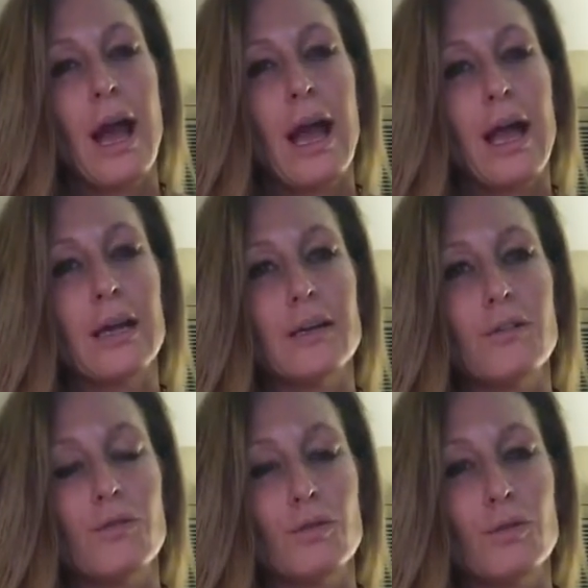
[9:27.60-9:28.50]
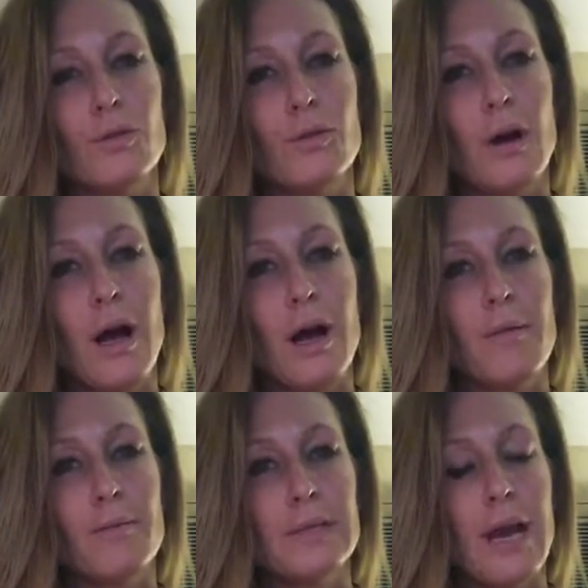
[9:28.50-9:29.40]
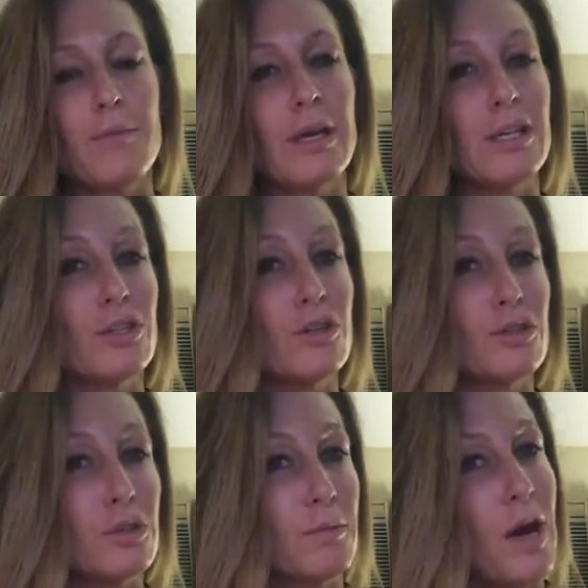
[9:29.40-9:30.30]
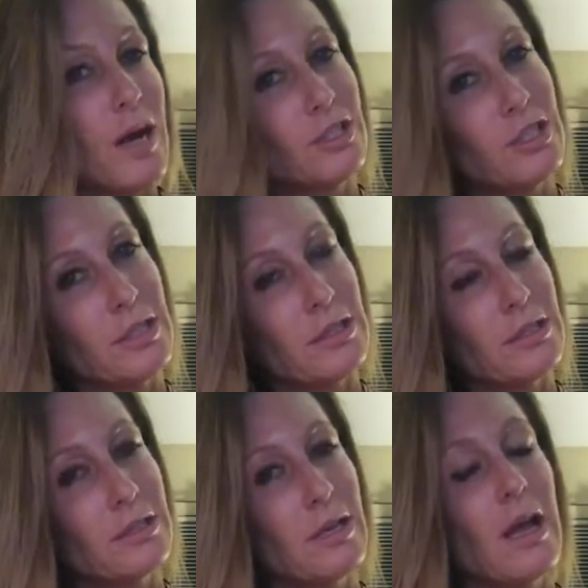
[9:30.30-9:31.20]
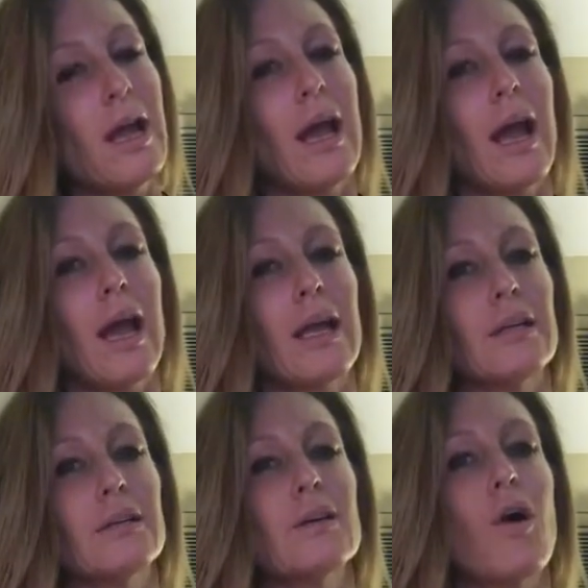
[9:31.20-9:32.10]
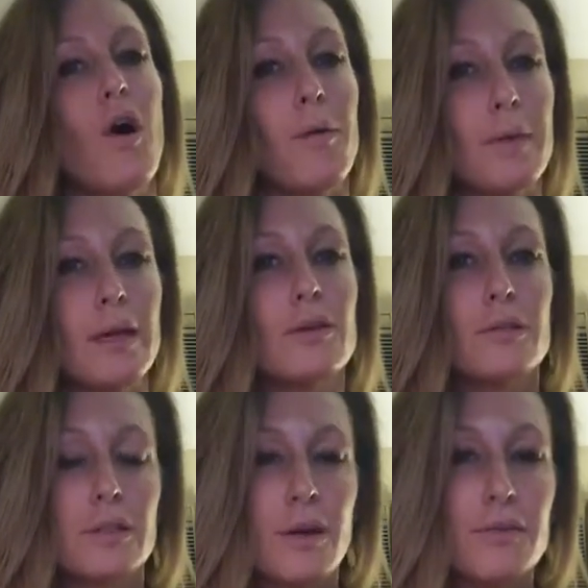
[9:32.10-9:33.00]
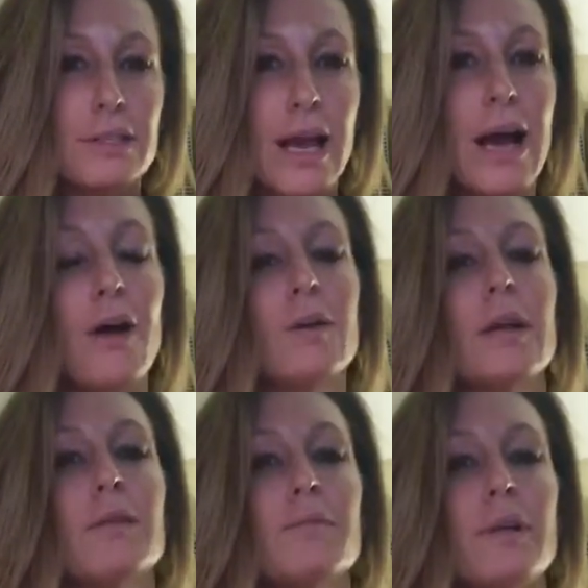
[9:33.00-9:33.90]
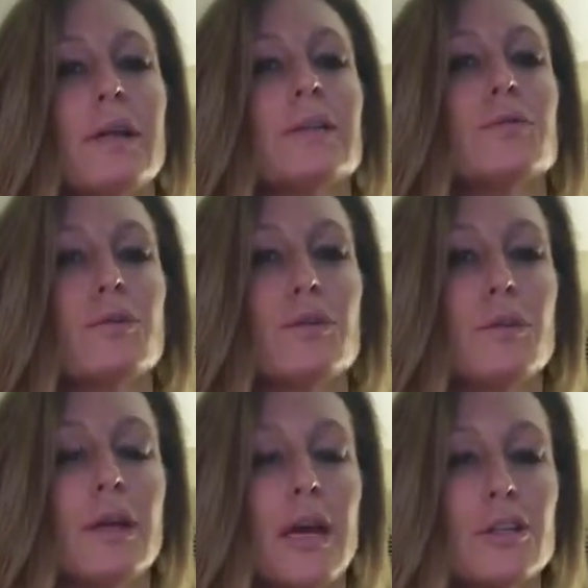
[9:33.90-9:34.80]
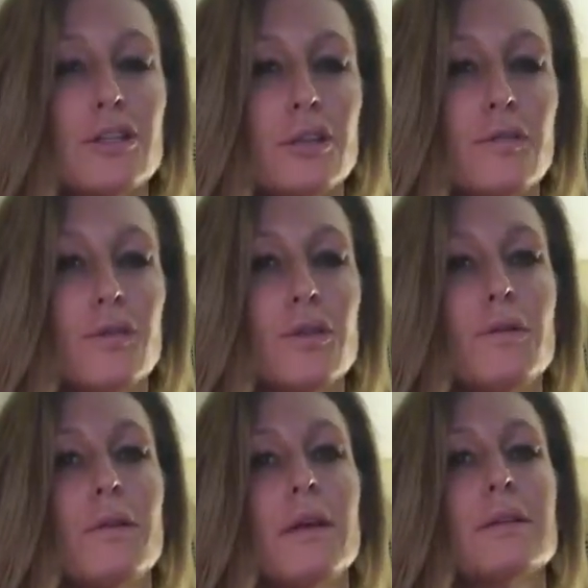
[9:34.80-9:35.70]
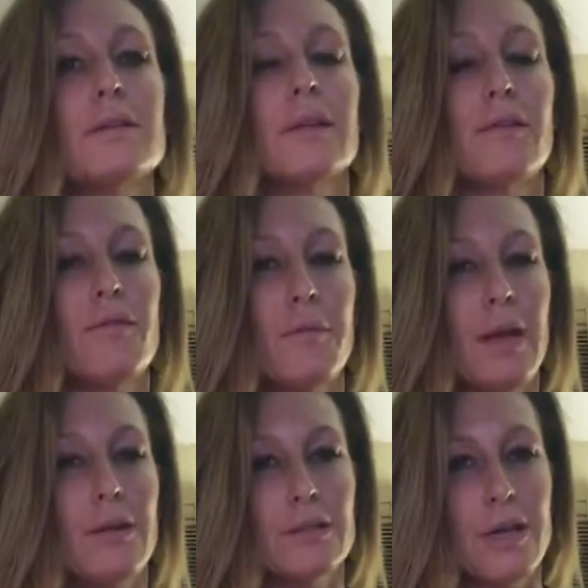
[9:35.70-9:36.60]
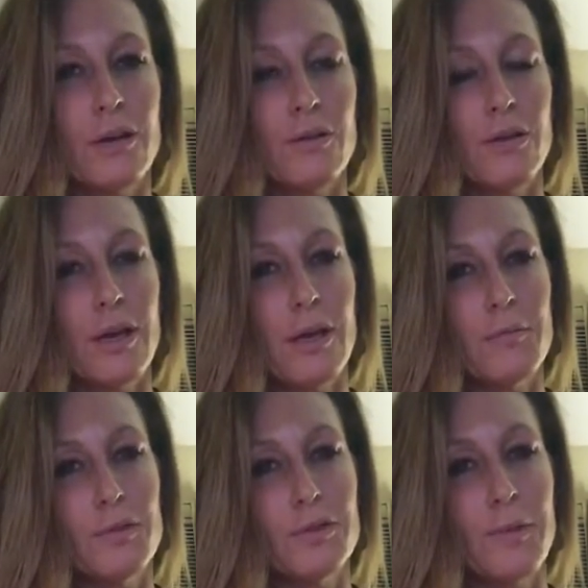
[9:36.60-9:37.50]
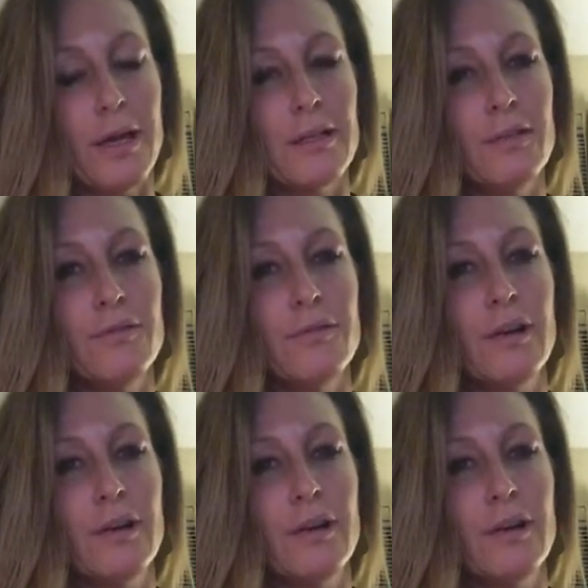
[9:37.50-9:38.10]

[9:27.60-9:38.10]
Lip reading: And through tapping into your subconscious and calming yourself down in a place where you can actually view this from an outsider looking in perspective,